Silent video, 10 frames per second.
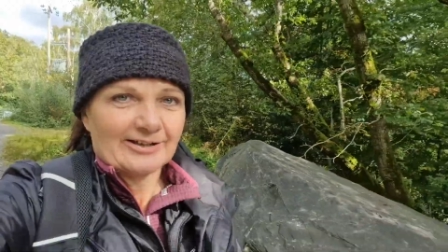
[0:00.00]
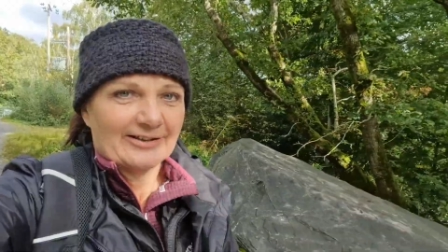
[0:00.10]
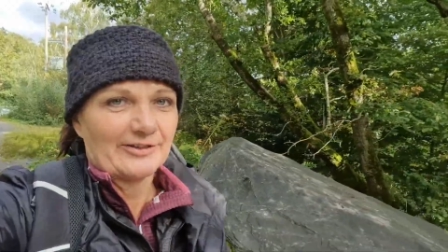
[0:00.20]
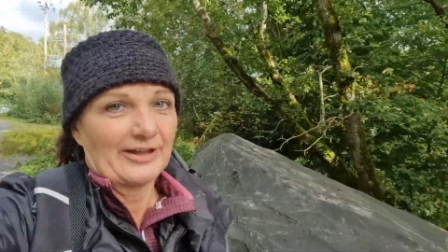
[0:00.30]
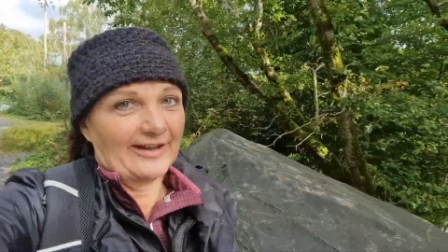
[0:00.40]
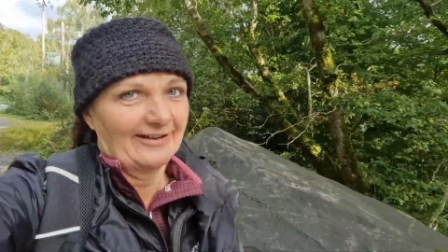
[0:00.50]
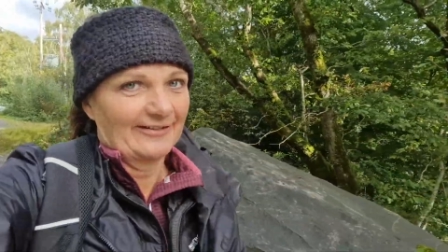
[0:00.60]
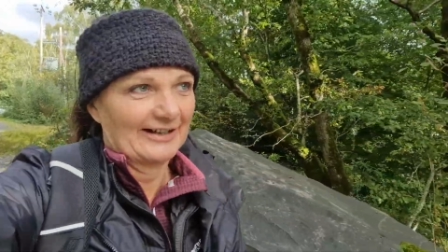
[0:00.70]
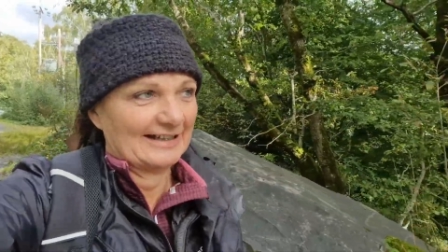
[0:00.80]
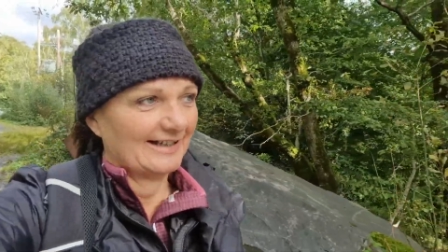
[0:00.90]

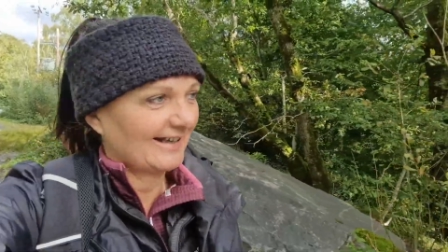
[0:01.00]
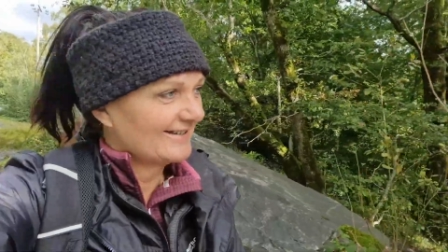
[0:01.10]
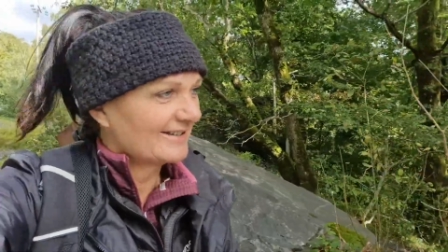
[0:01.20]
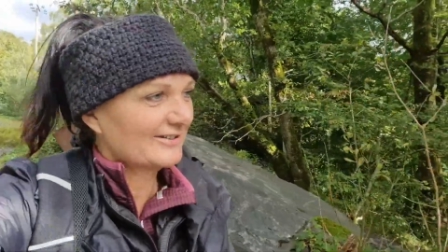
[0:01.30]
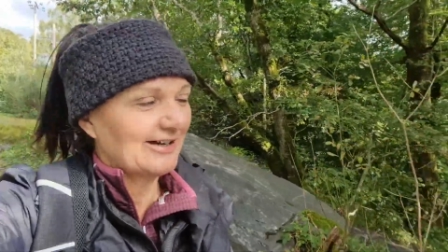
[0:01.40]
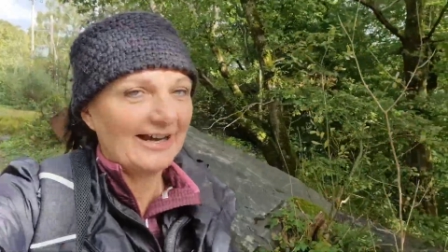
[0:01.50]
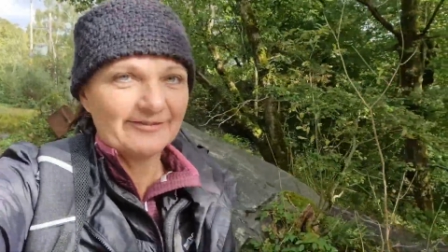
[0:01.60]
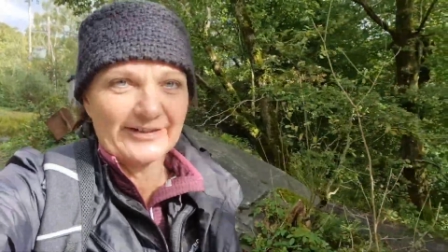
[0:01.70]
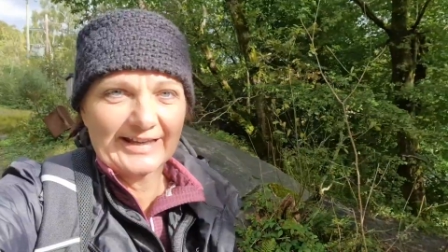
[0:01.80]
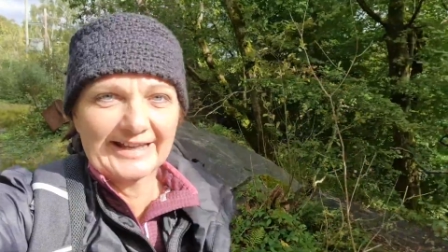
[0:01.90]
although I do
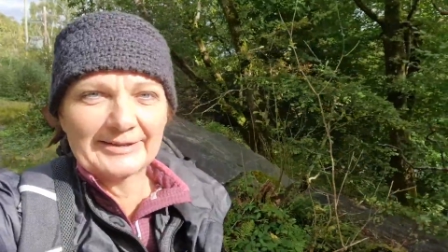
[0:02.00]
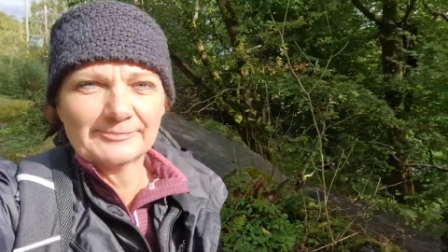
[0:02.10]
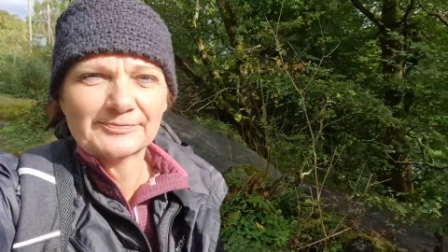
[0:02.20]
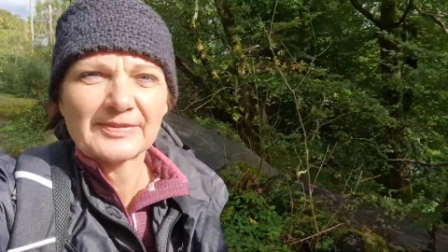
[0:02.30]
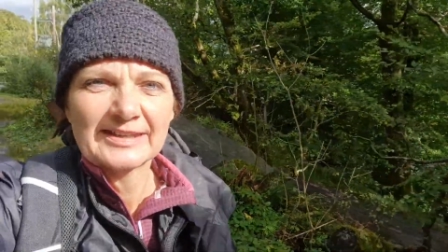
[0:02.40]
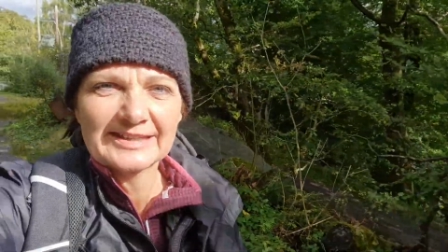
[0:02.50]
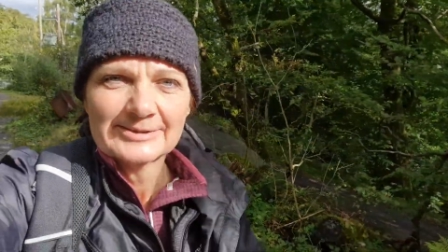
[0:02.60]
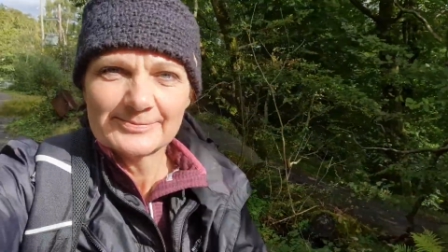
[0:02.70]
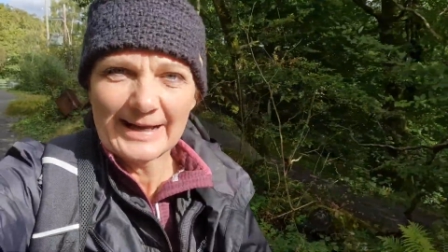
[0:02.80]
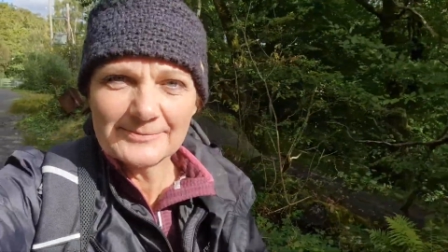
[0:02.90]
have
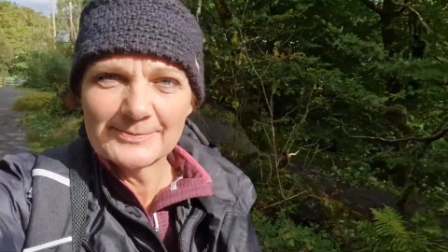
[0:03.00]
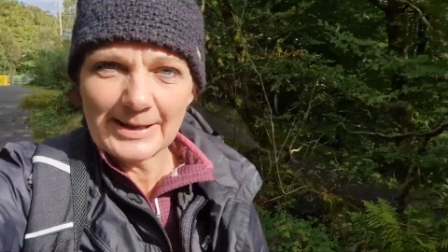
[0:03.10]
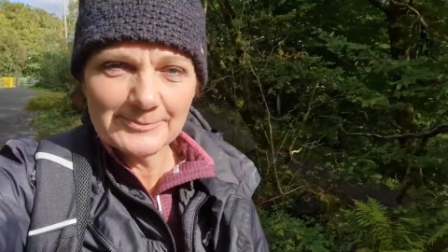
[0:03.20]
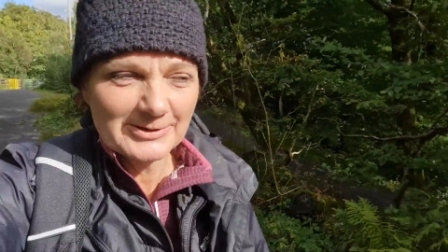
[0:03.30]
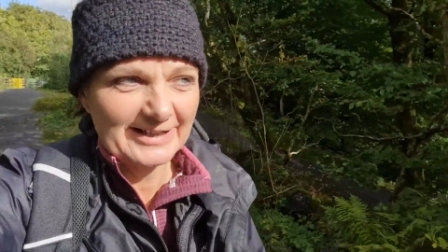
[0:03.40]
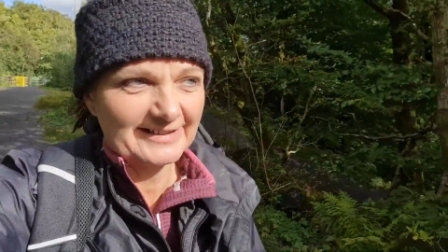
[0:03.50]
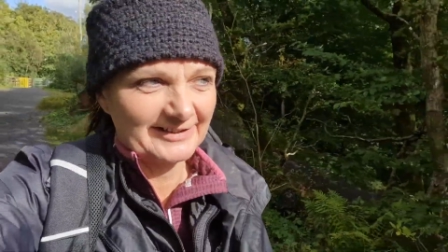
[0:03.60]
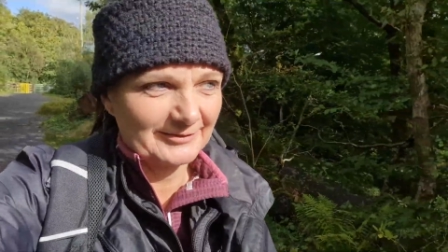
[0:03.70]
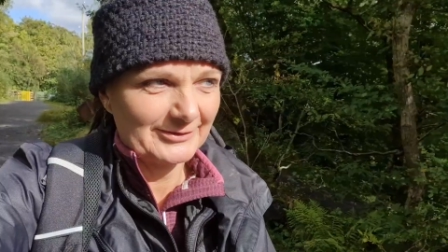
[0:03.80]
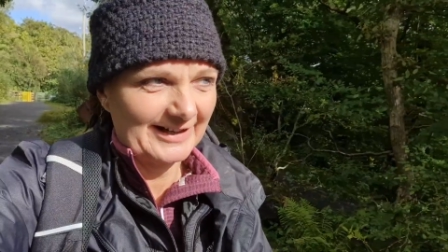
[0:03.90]
bad memories
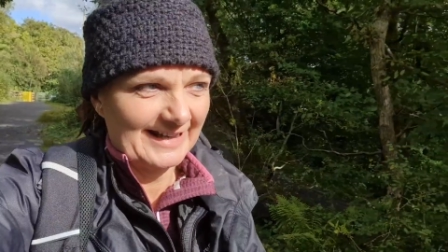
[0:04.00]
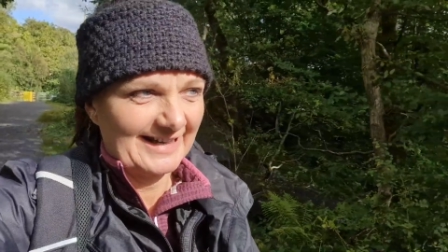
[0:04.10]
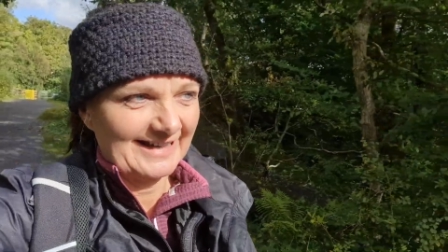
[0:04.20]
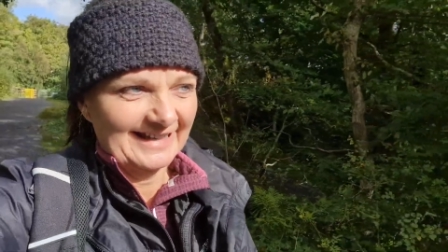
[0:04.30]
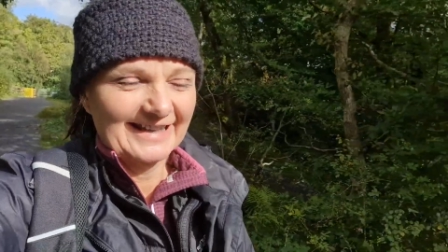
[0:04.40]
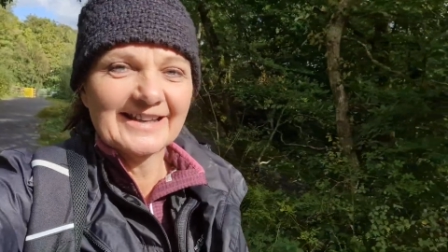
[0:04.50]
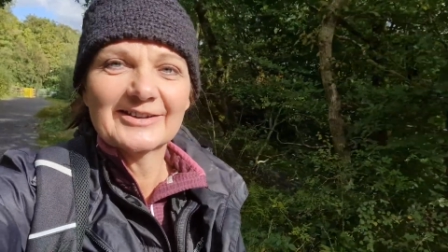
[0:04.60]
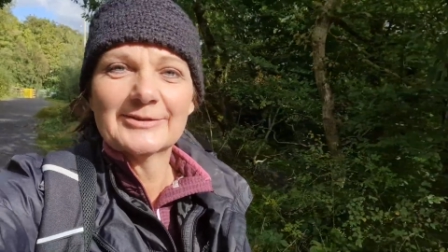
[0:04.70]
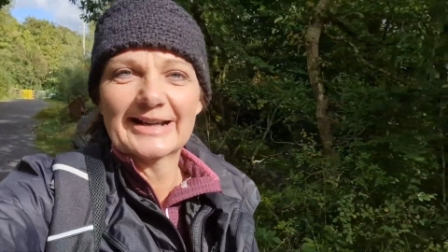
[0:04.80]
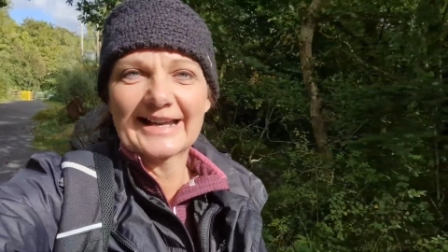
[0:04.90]
of when I
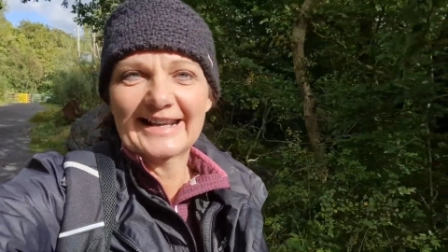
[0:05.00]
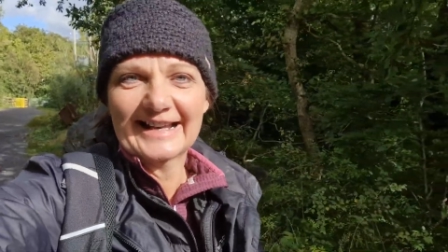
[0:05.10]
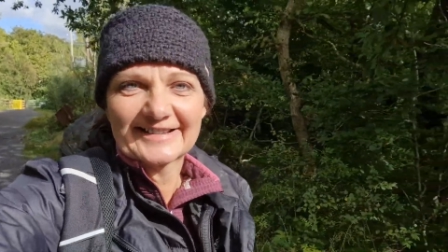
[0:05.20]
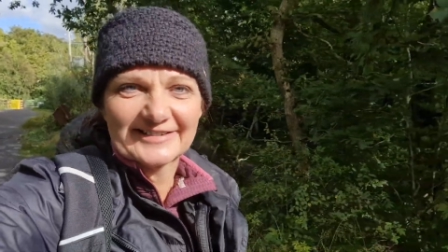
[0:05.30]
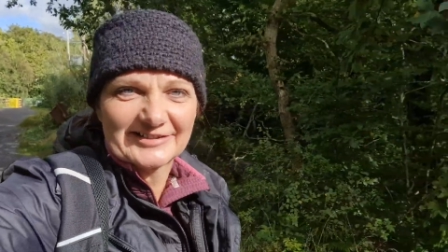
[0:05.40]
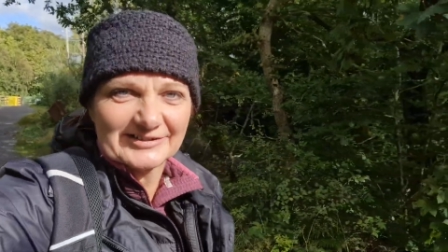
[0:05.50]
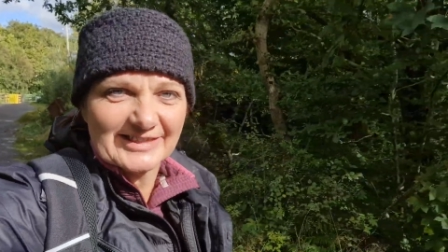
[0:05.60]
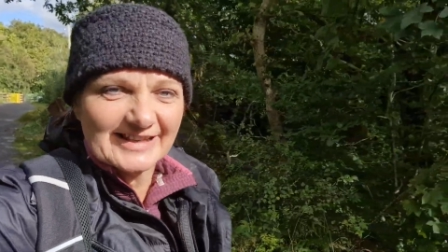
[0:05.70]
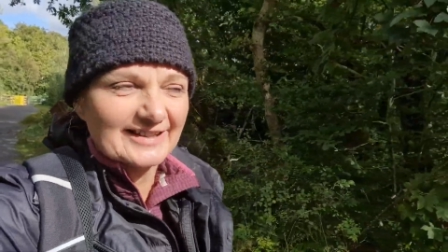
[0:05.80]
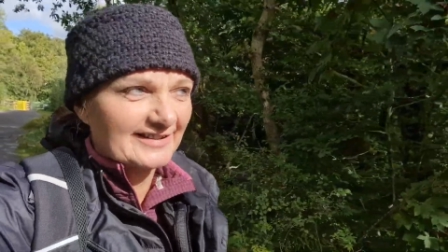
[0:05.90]
last
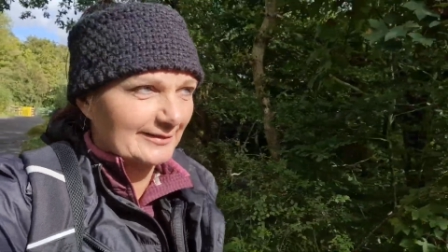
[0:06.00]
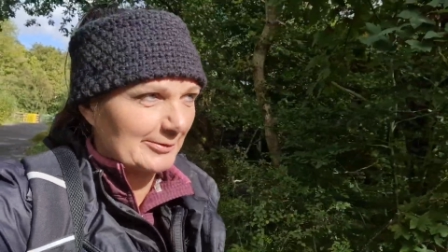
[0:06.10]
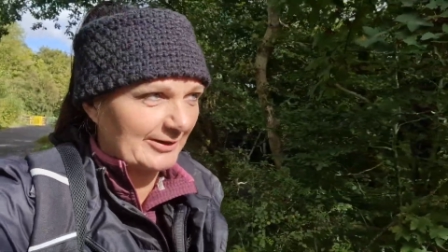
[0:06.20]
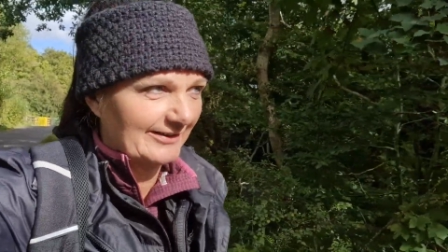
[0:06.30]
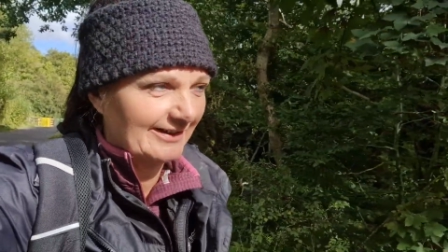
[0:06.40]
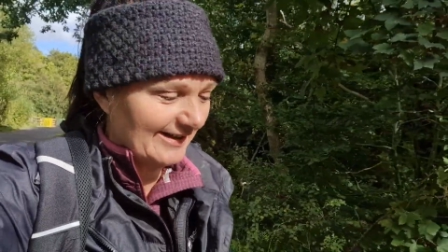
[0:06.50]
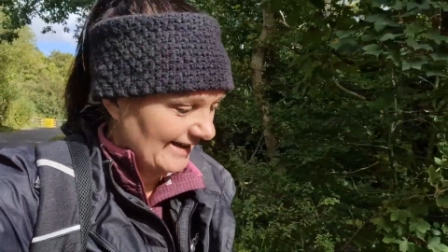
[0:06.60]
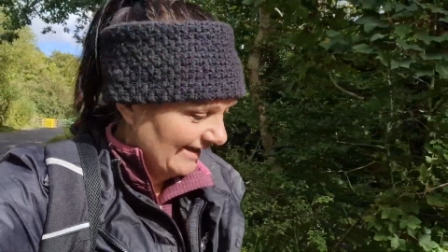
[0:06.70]
done this one,